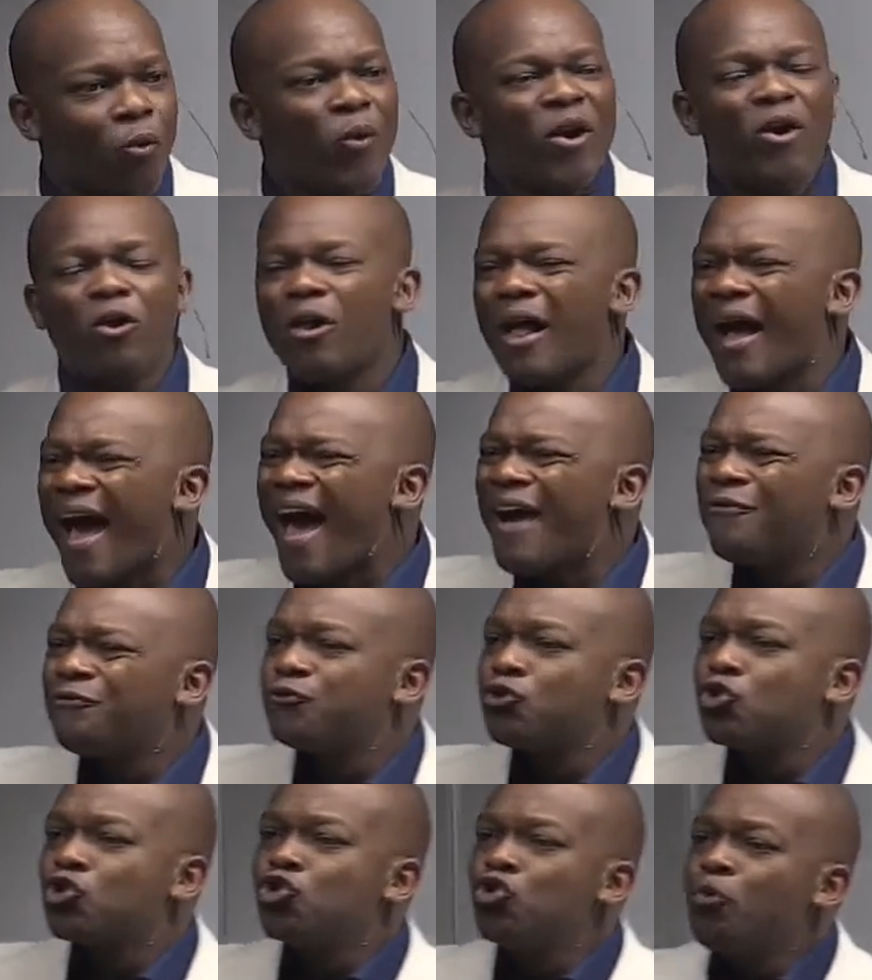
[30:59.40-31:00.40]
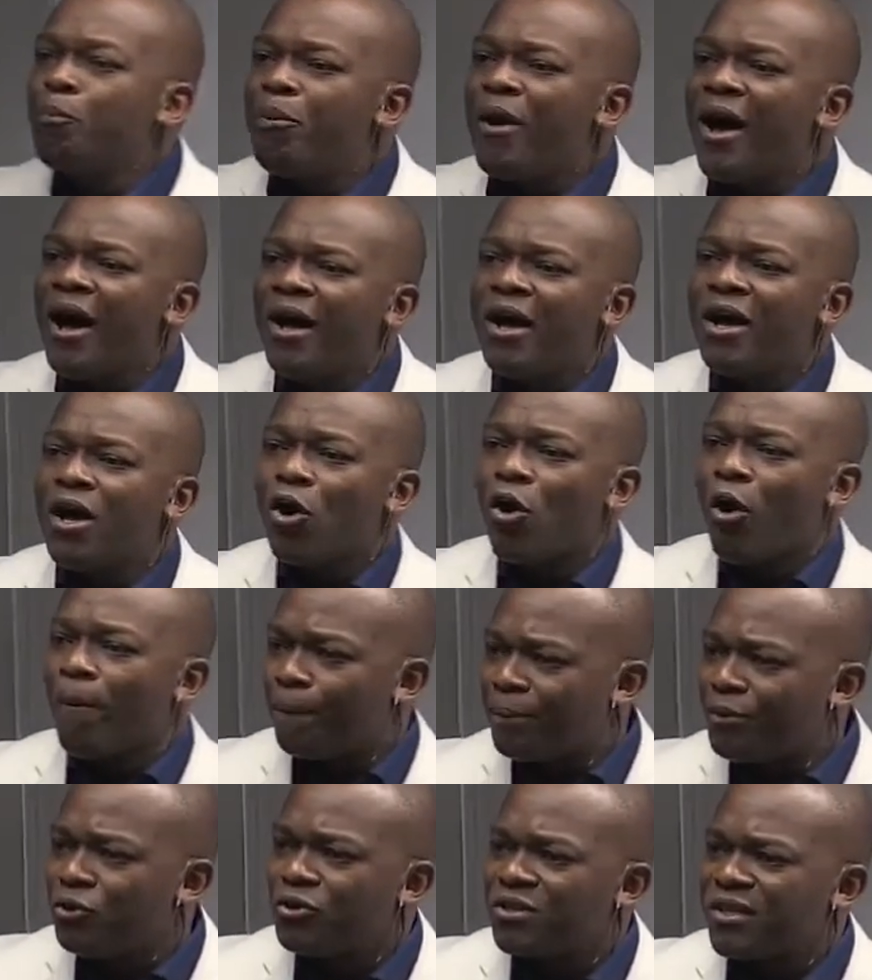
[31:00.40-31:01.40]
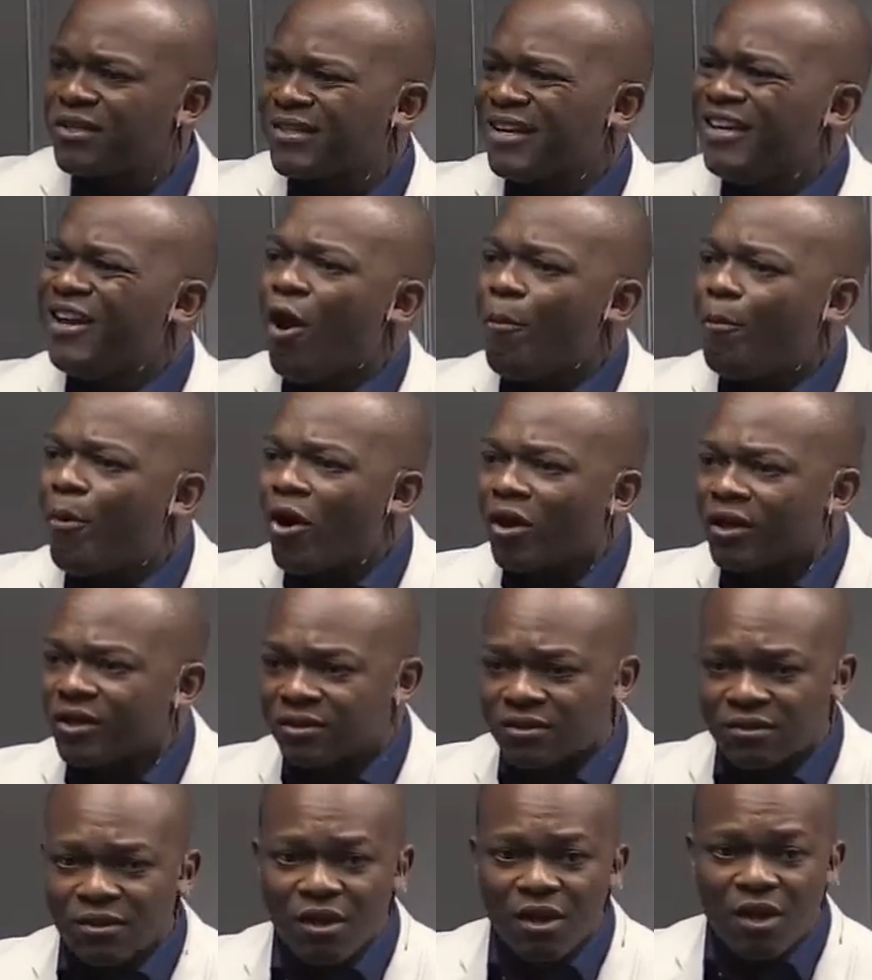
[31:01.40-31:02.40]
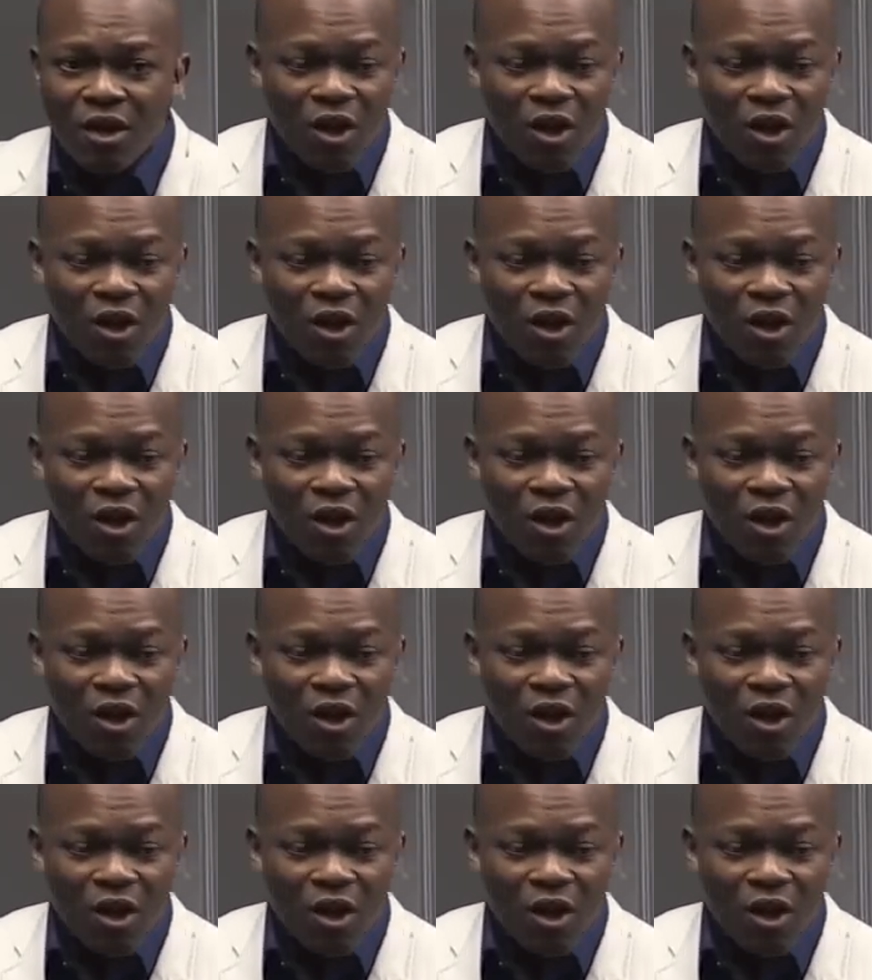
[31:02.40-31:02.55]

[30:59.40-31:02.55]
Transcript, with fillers: we will have supercomputers in our pockets.